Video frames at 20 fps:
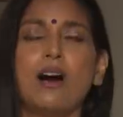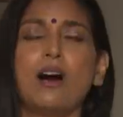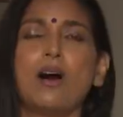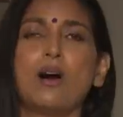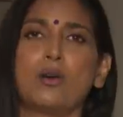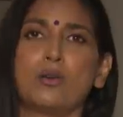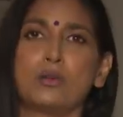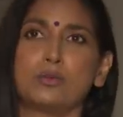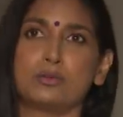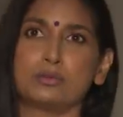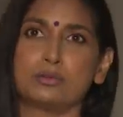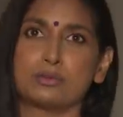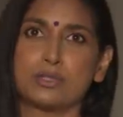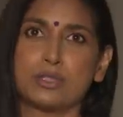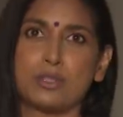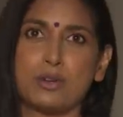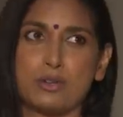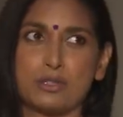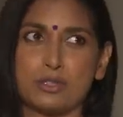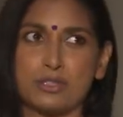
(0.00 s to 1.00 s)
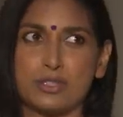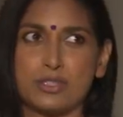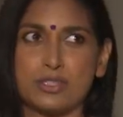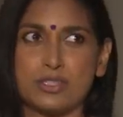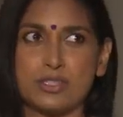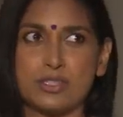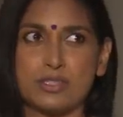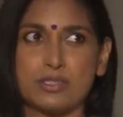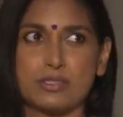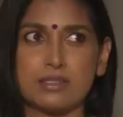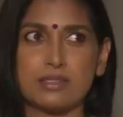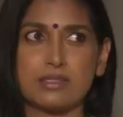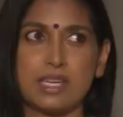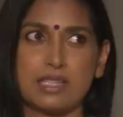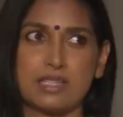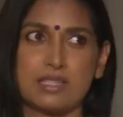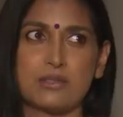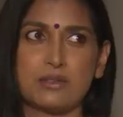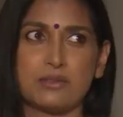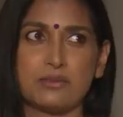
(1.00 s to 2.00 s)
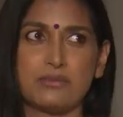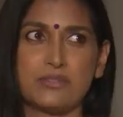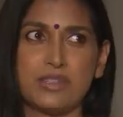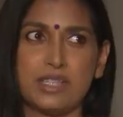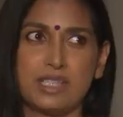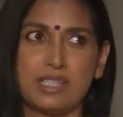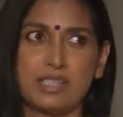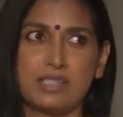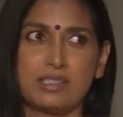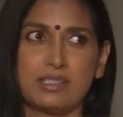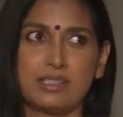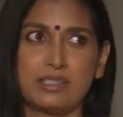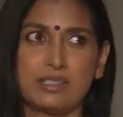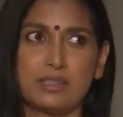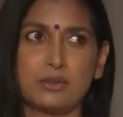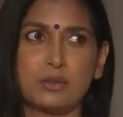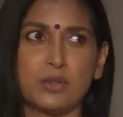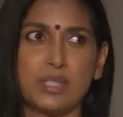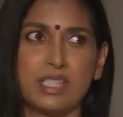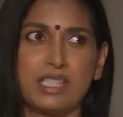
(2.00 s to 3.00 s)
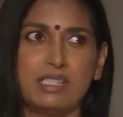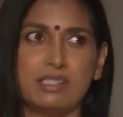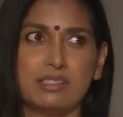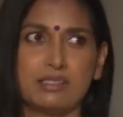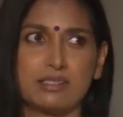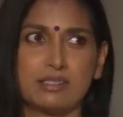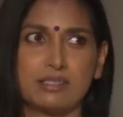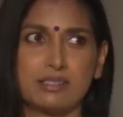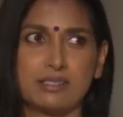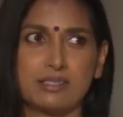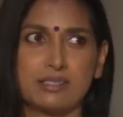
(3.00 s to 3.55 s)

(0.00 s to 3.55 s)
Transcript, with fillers: Oh gosh, that's not fair. You're here,